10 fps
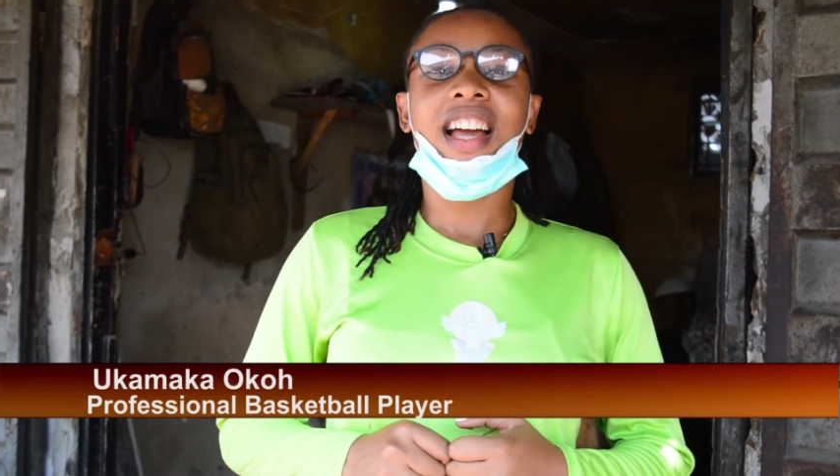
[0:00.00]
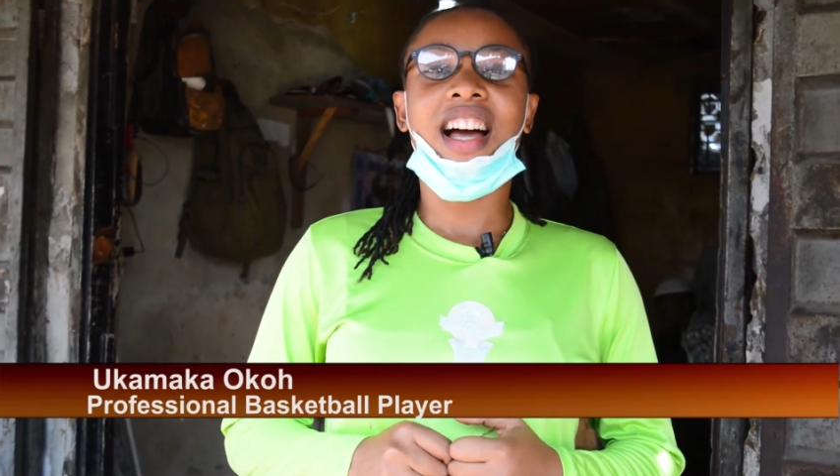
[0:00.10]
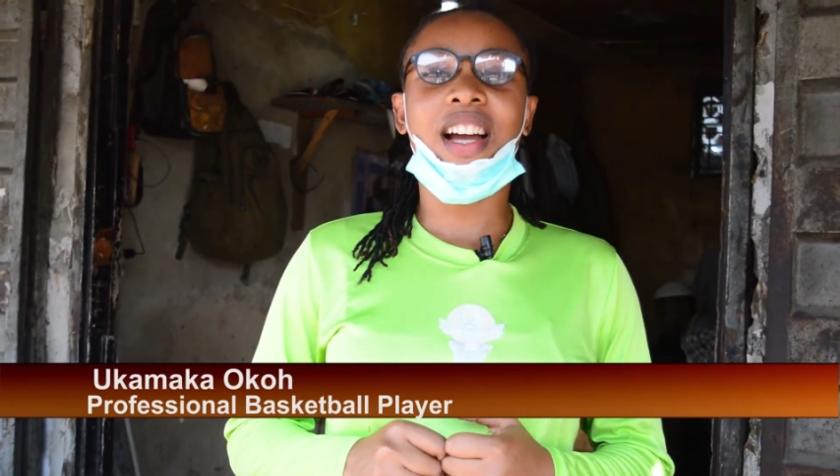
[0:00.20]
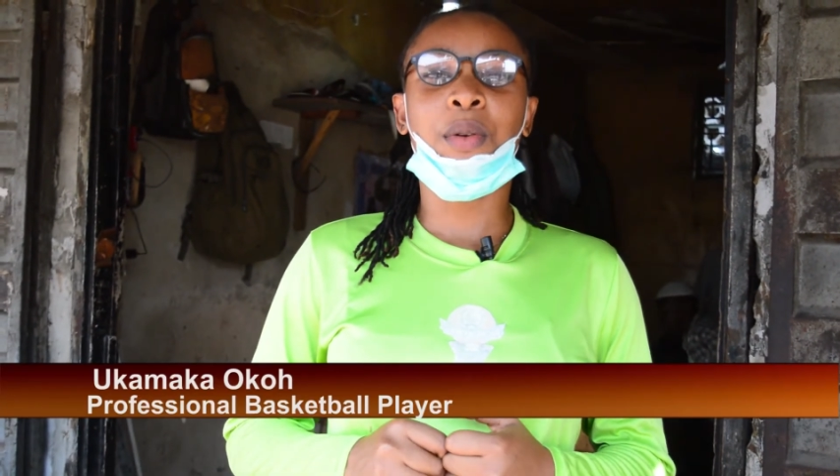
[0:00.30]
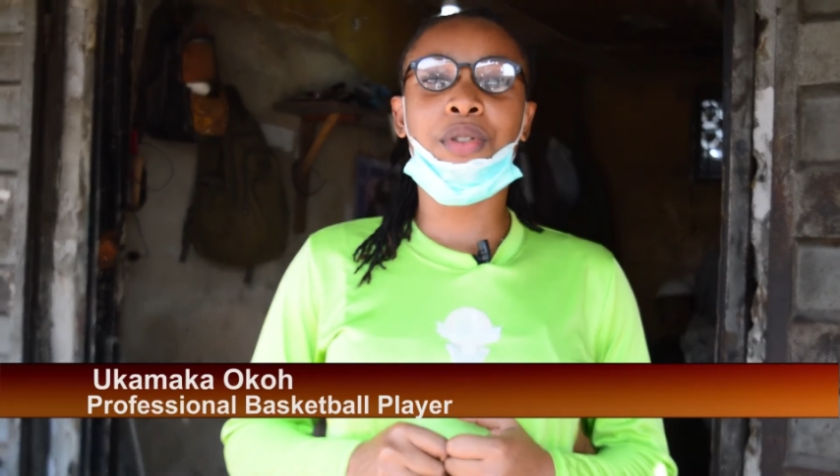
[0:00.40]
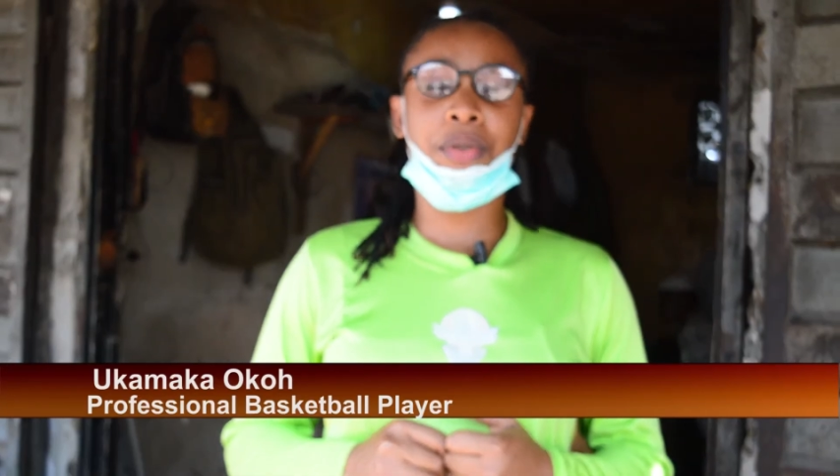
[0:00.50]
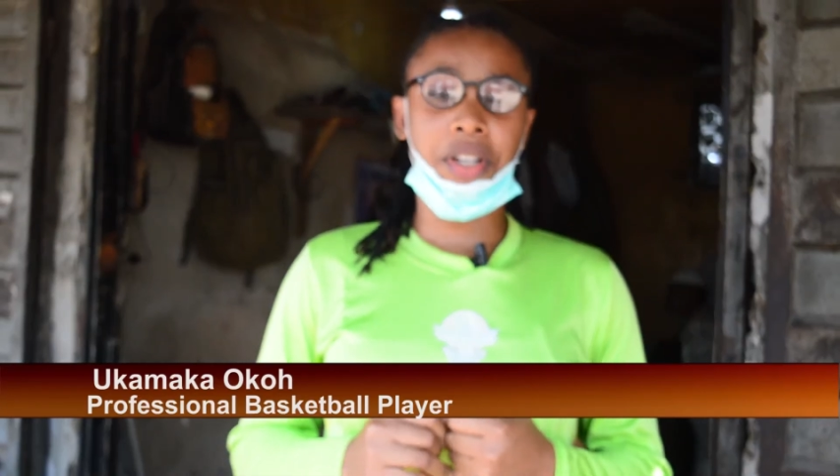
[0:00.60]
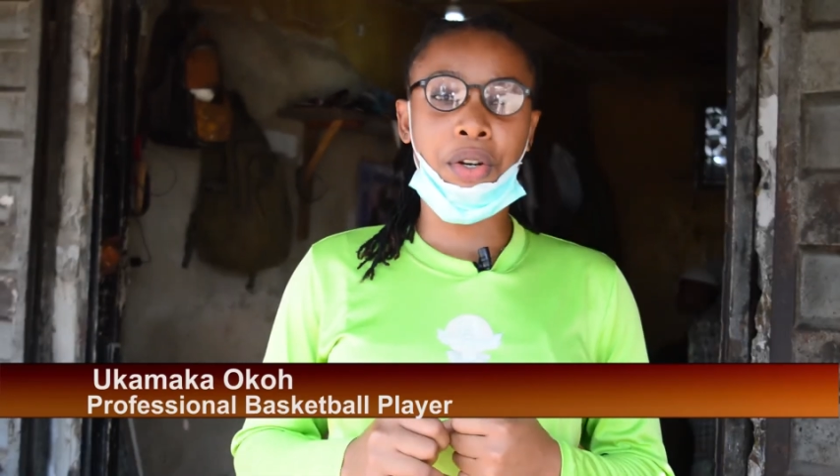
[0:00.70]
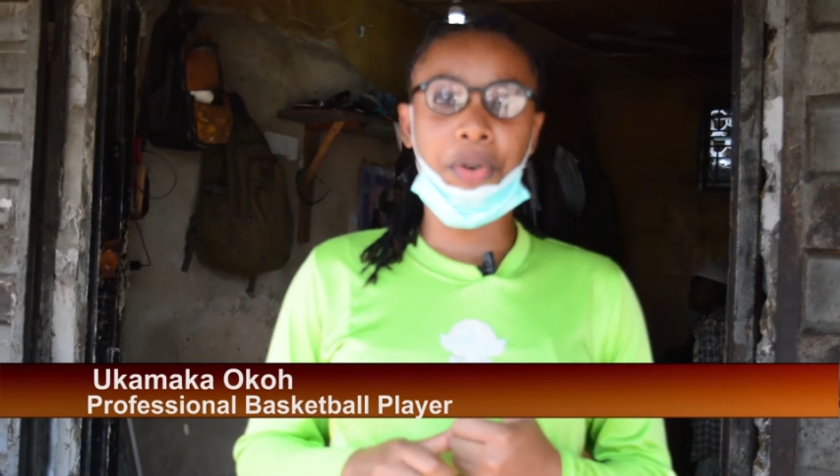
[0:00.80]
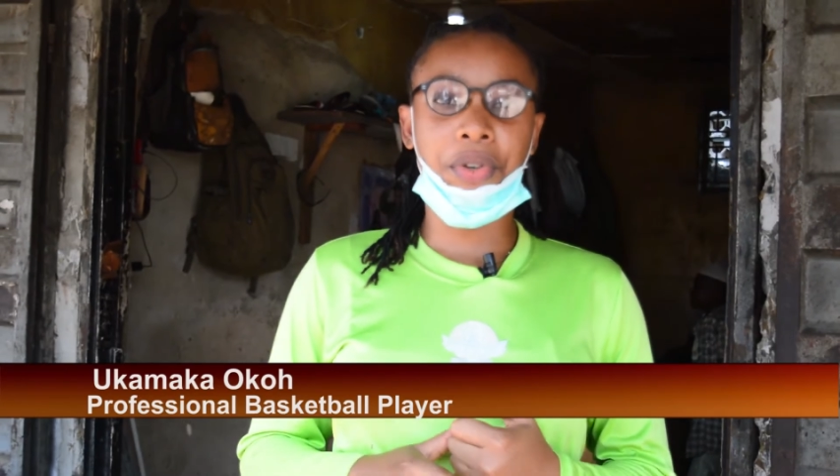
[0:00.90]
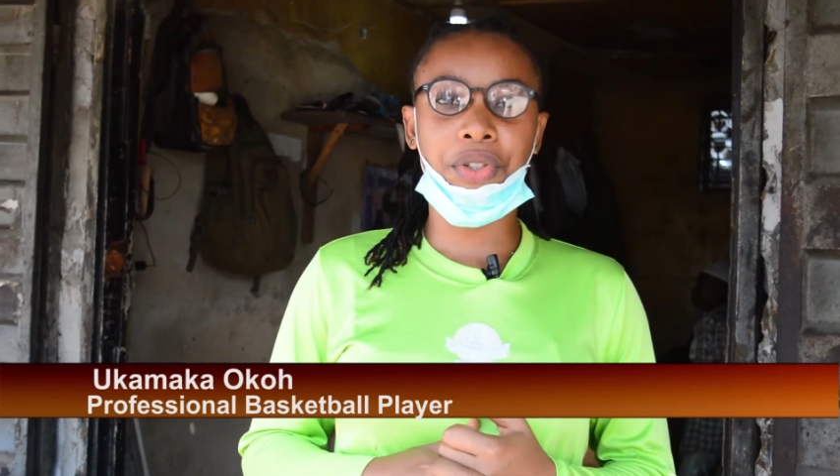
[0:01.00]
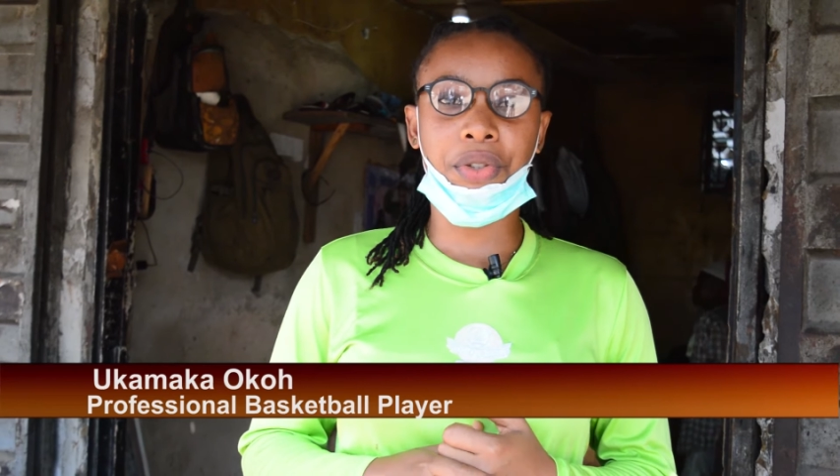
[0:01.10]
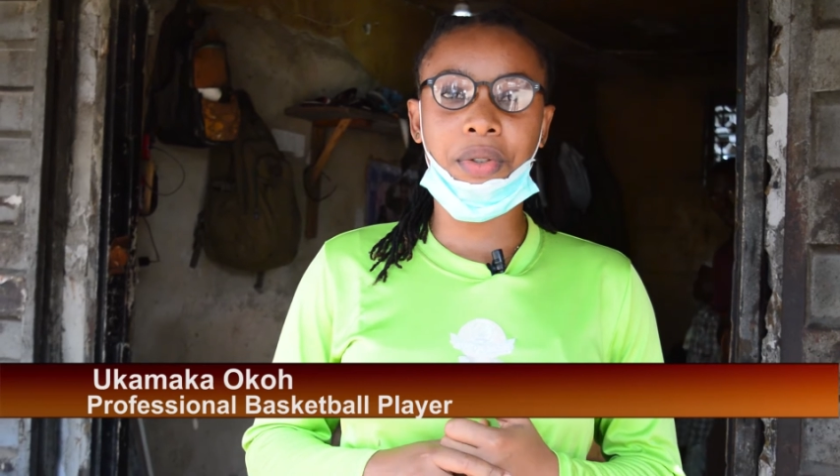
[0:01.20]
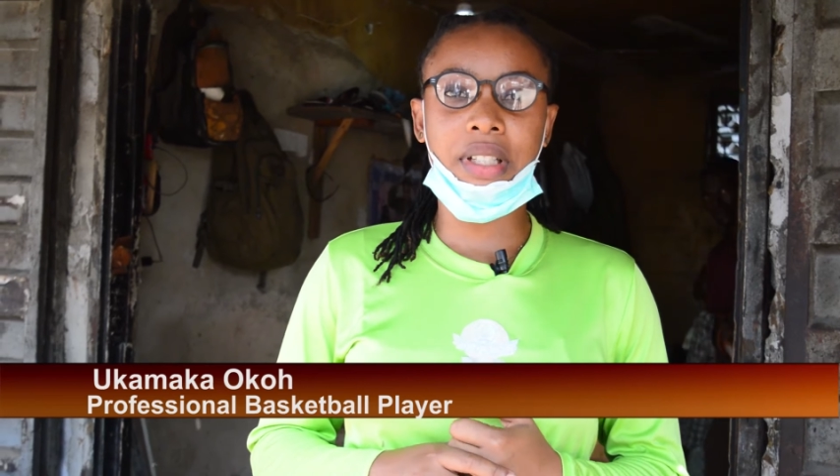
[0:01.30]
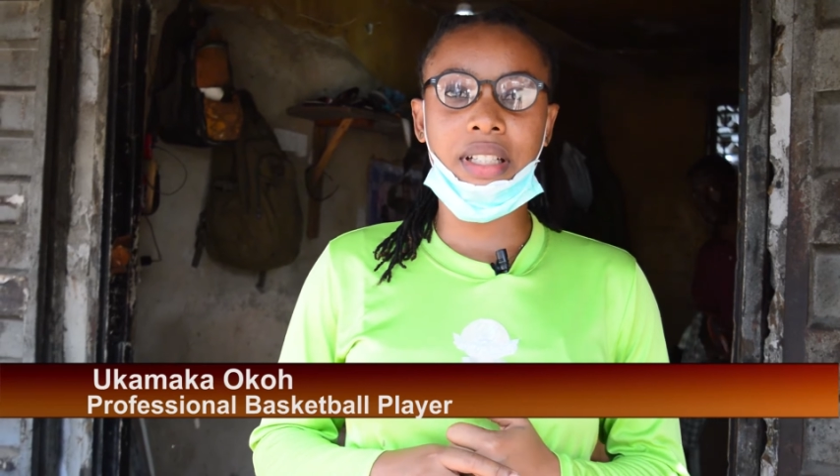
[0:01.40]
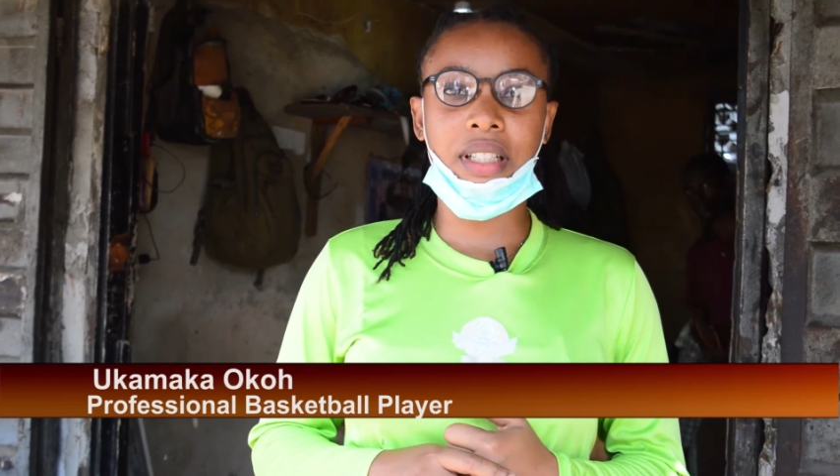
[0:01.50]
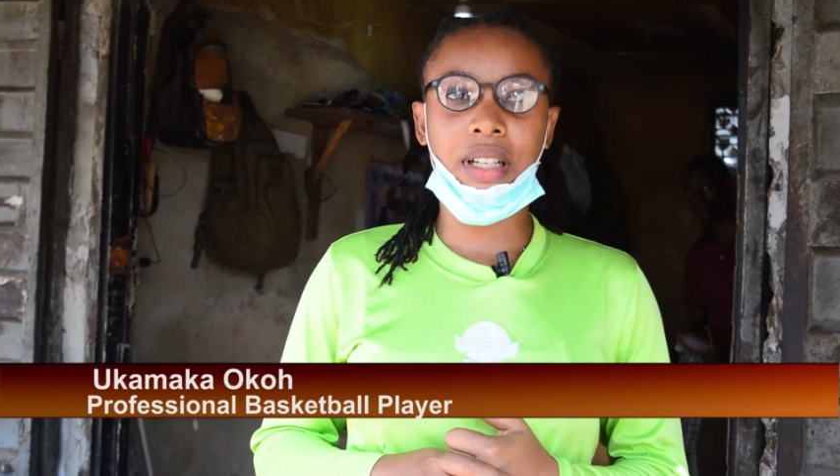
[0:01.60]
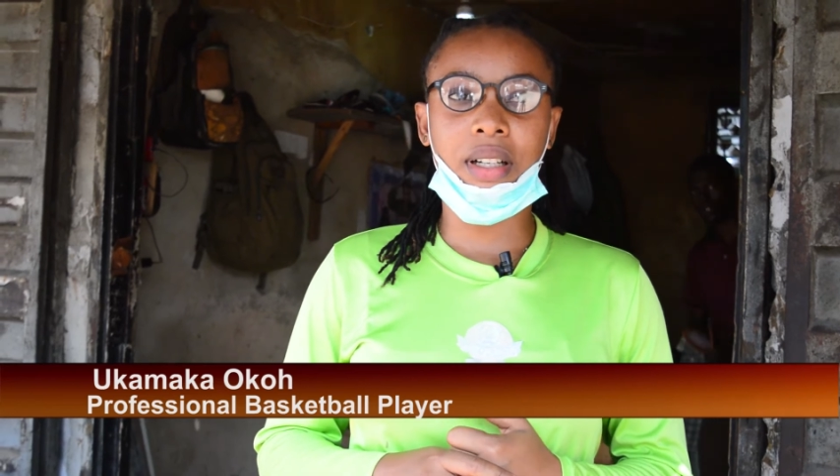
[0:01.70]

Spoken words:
I want to encourage you that